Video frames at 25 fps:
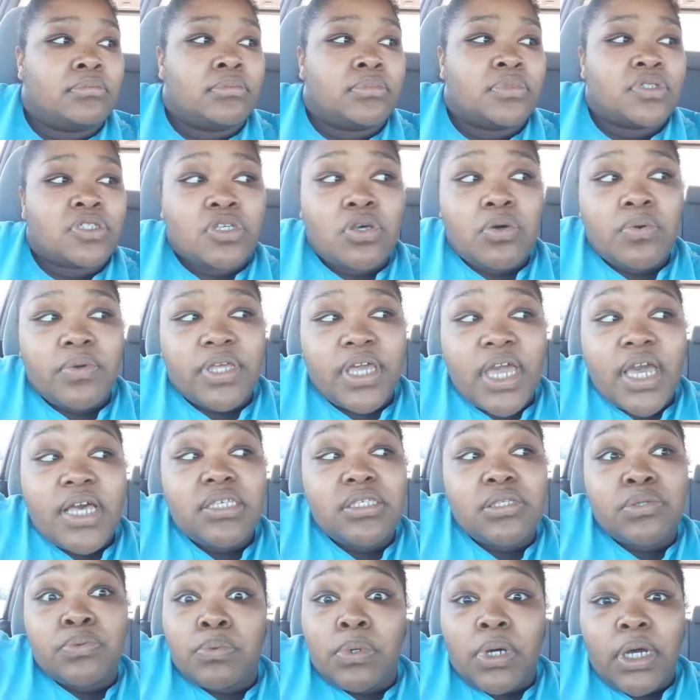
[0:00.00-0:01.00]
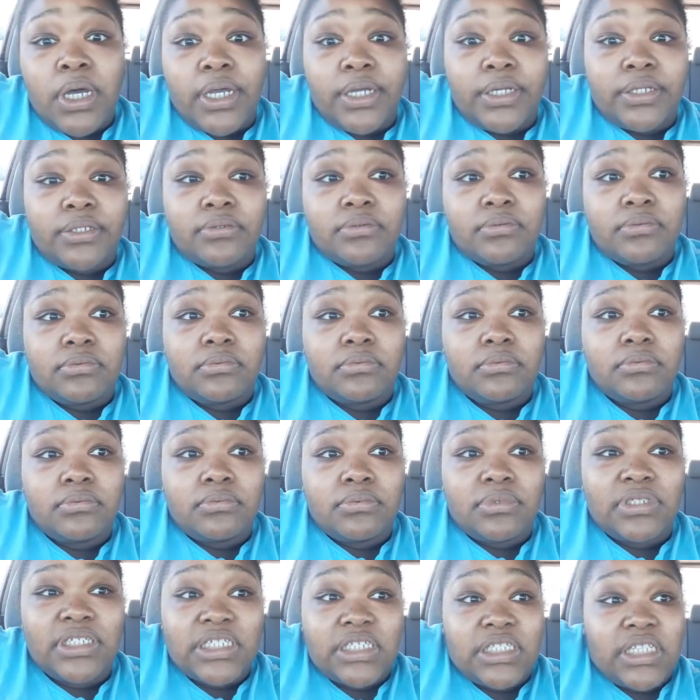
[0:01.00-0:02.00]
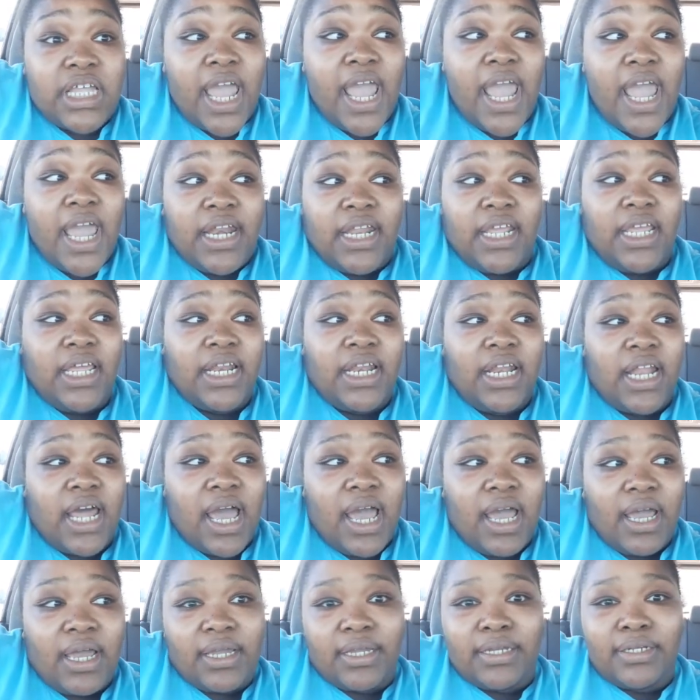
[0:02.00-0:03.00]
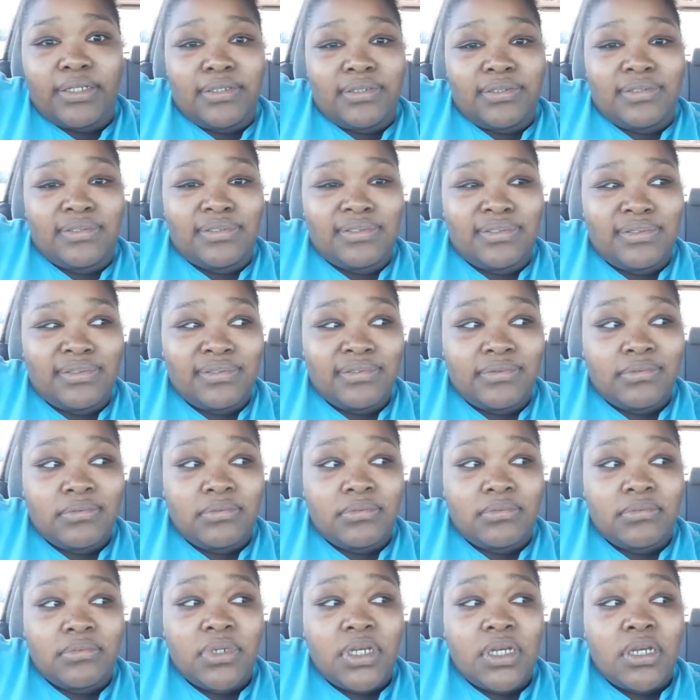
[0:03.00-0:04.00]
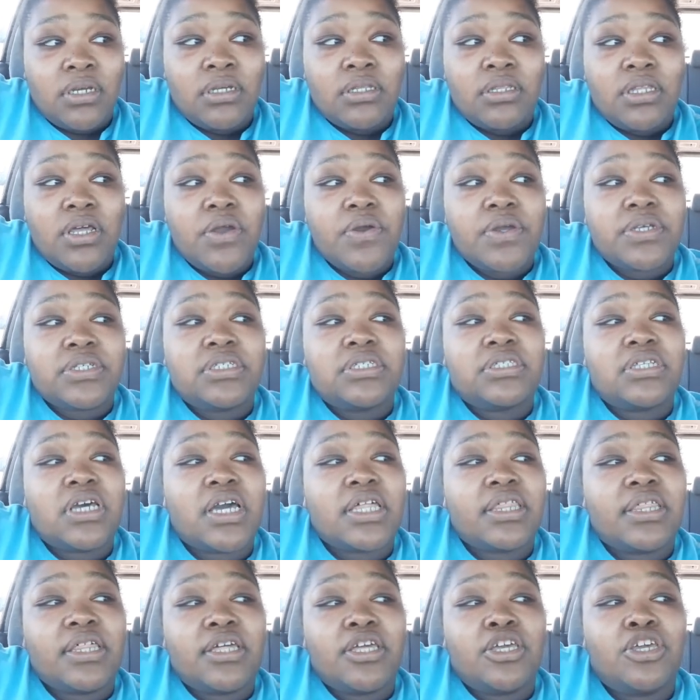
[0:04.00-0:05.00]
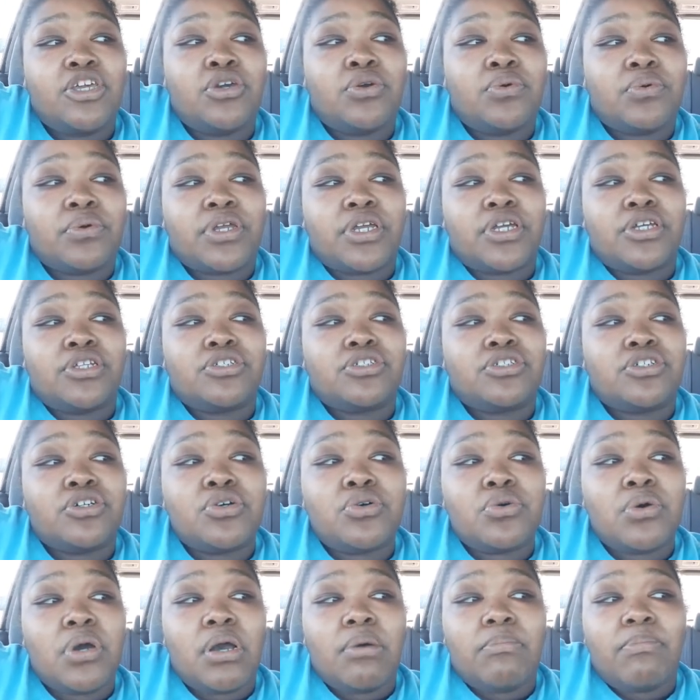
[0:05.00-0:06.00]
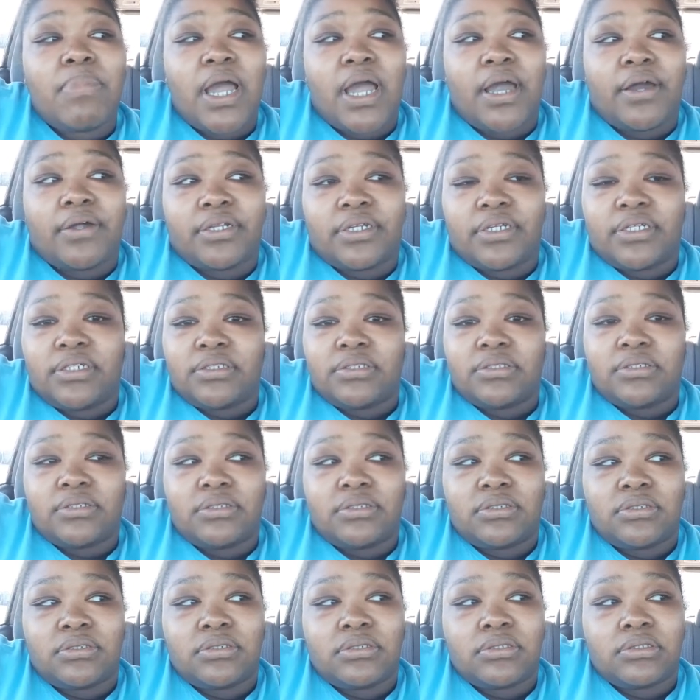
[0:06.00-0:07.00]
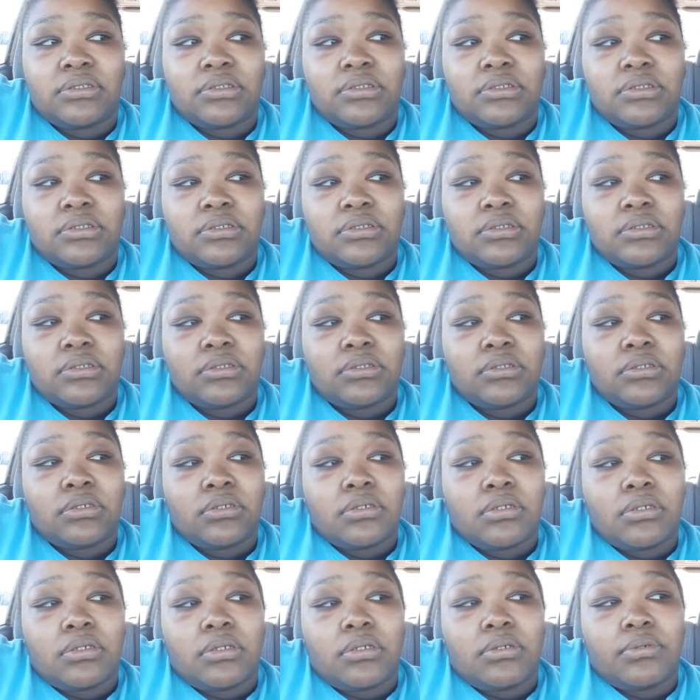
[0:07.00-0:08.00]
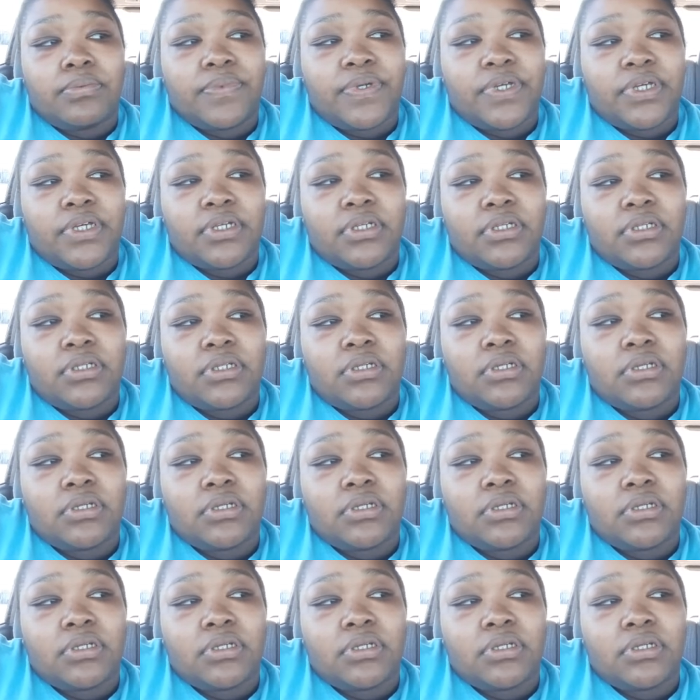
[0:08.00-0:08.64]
So guess what? Stand in line. There is nothing you can do about it. Oh man.